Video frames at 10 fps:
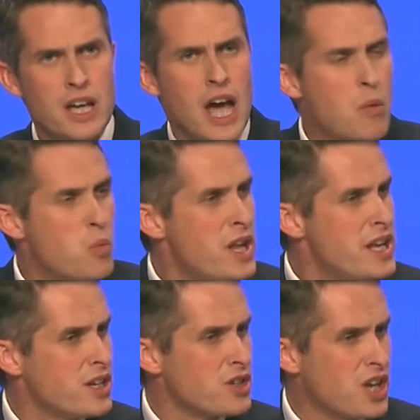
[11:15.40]
And we
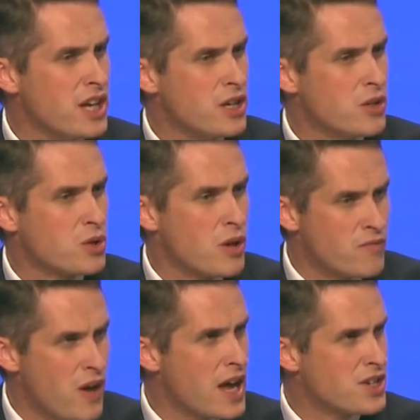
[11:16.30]
continue to
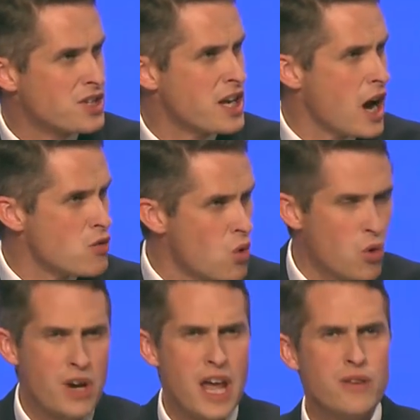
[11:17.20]
invest in our Royal
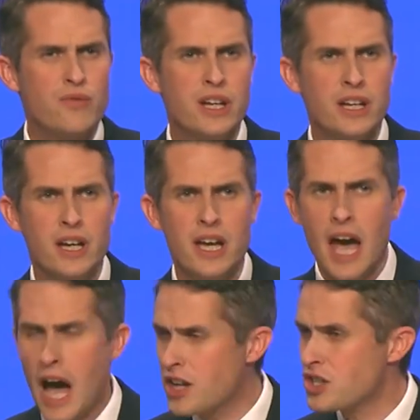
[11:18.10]
Navy
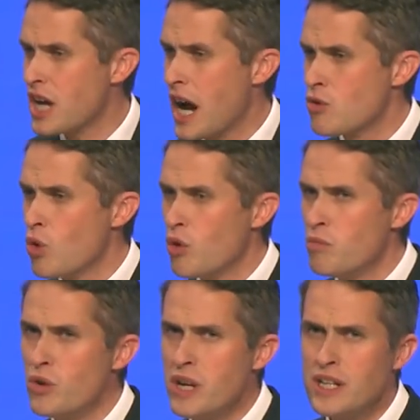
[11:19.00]
and our Royal
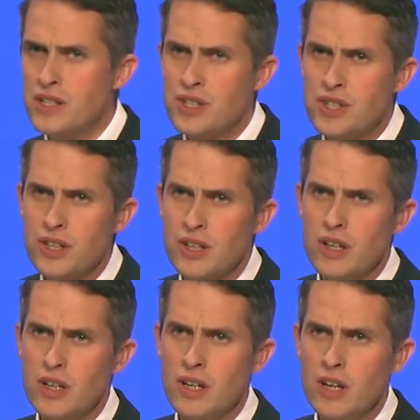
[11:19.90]
Marines.
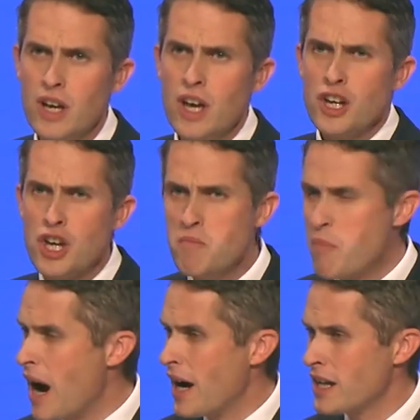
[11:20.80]

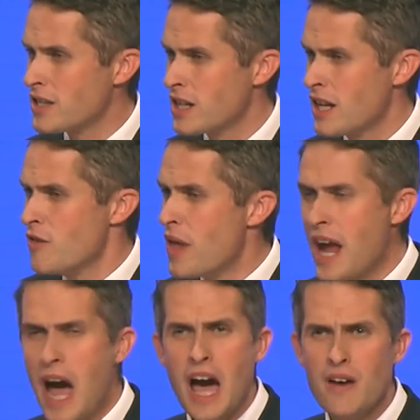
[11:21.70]
Combined, they
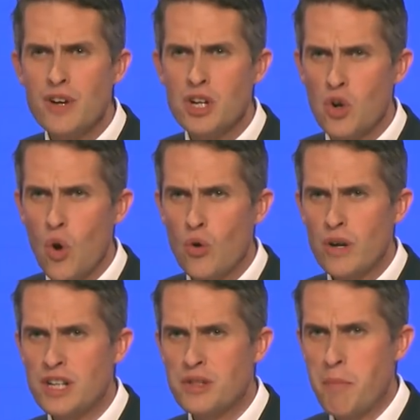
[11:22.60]
have a
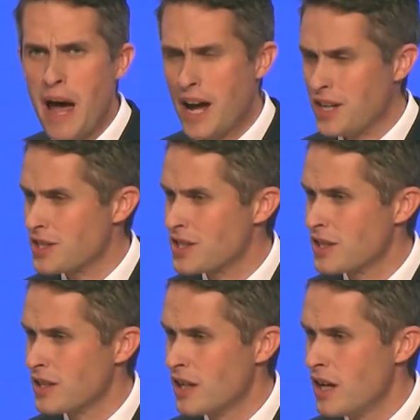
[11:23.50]
glorious past
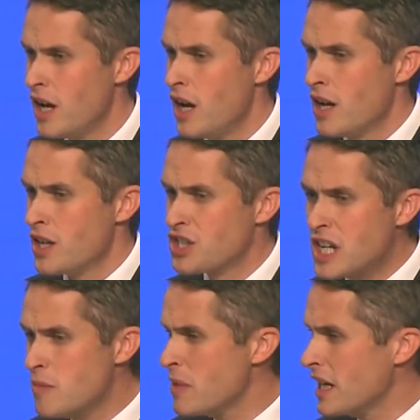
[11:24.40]

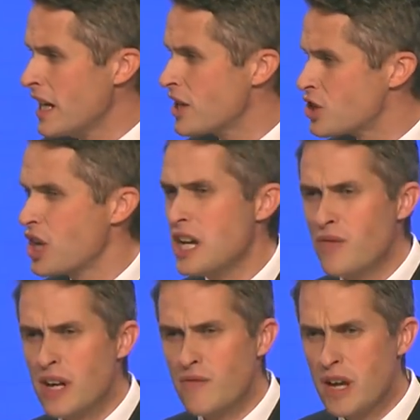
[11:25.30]
seemingly
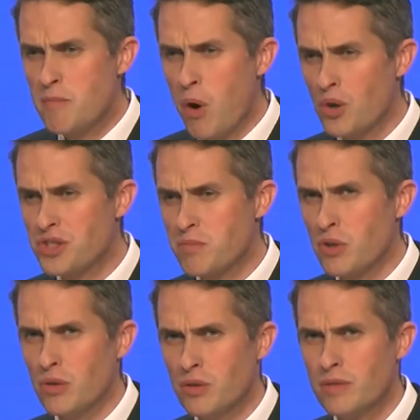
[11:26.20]
achieving the
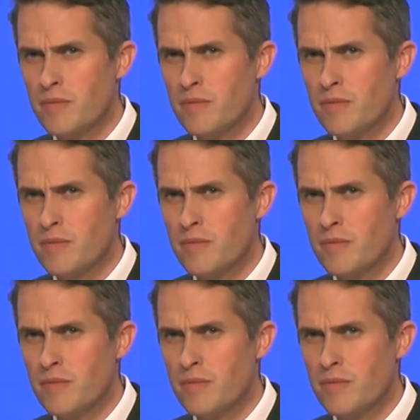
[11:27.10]
impossible.